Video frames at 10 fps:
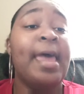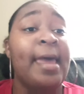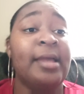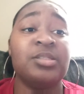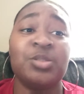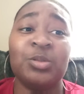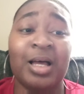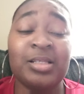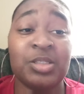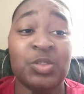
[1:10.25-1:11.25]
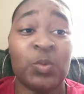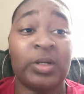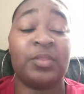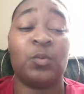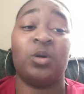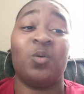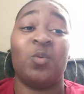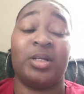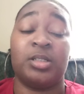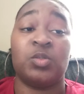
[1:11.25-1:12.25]
In 2020, the world
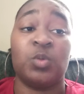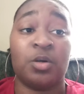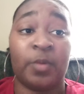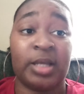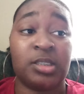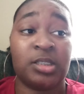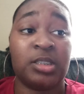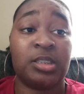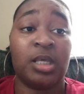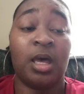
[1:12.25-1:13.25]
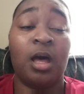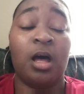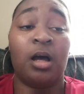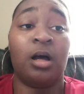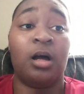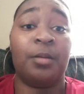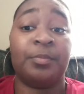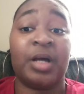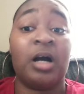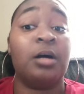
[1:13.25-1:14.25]
went into a crisis,
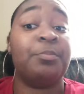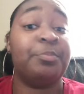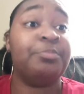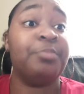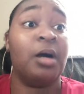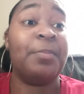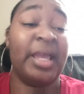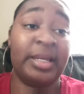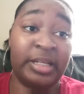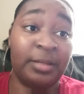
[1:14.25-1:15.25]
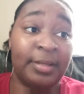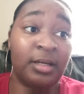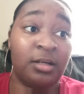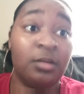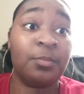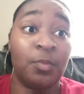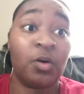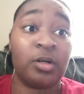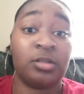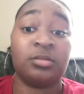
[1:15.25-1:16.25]
a pandemic,
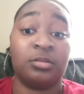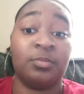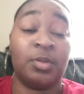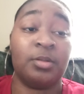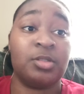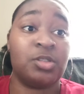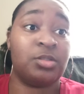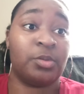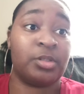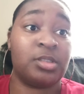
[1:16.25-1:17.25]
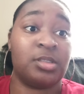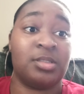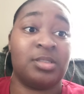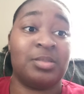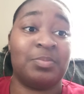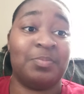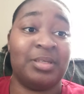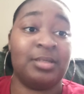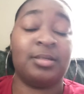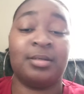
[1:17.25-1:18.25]
more sort of to
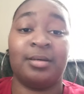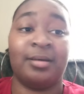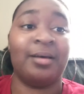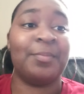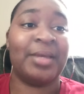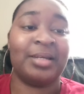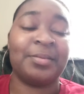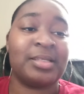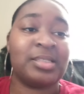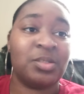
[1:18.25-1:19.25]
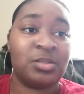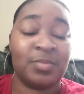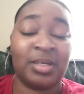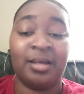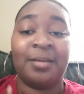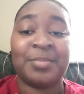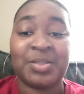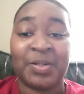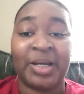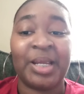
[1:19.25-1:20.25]
speak. A pandemic, excuse me,
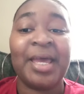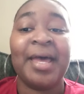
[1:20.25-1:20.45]
sorry.